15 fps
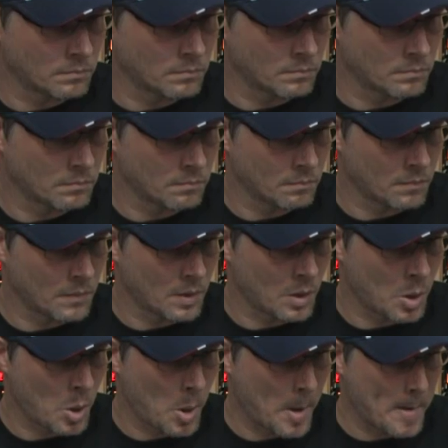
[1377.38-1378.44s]

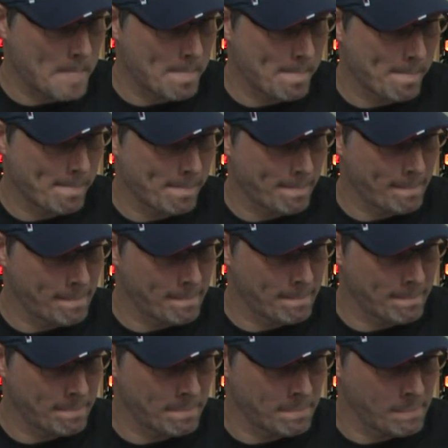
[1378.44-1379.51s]

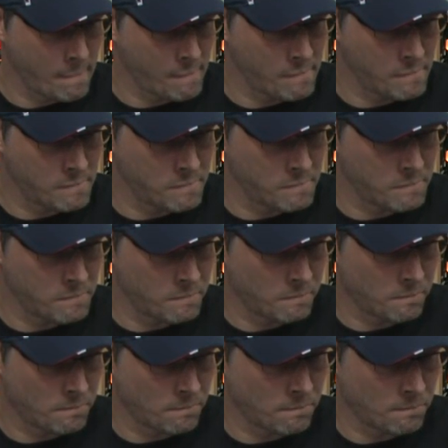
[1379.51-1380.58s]

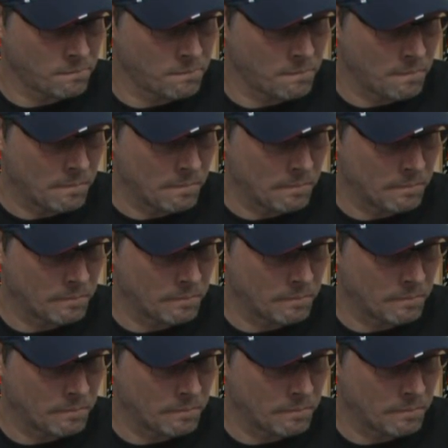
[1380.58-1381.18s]
No words are spoken by the person on screen.